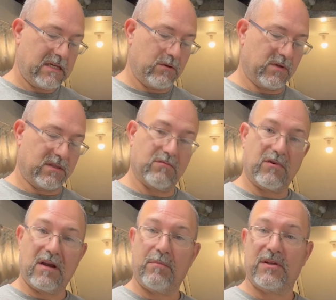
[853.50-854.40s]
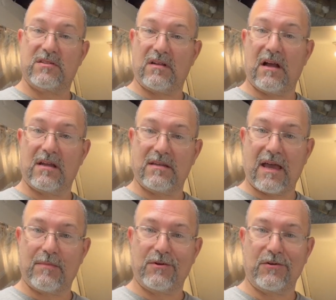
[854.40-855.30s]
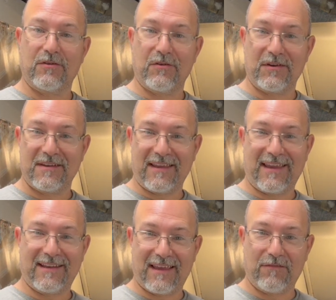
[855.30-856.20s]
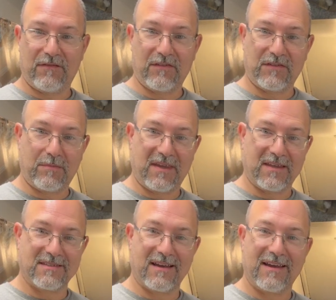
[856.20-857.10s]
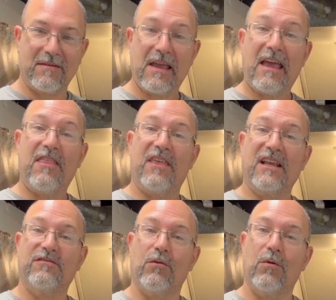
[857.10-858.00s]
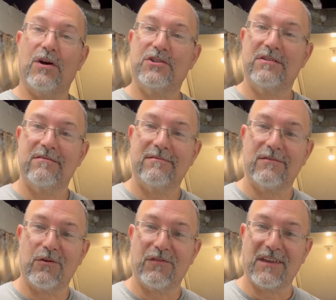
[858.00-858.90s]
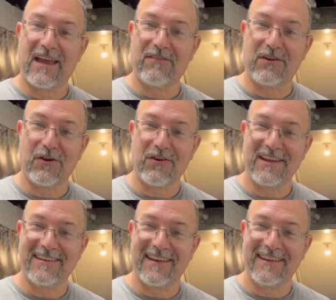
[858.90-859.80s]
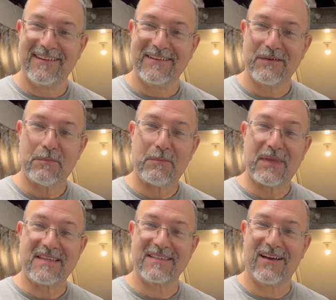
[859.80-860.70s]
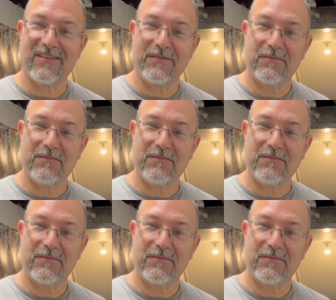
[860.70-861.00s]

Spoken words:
with the rear buttstock adapter on 850 PSI. Thanks for watching. Hopefully you're having a great day. Peace out.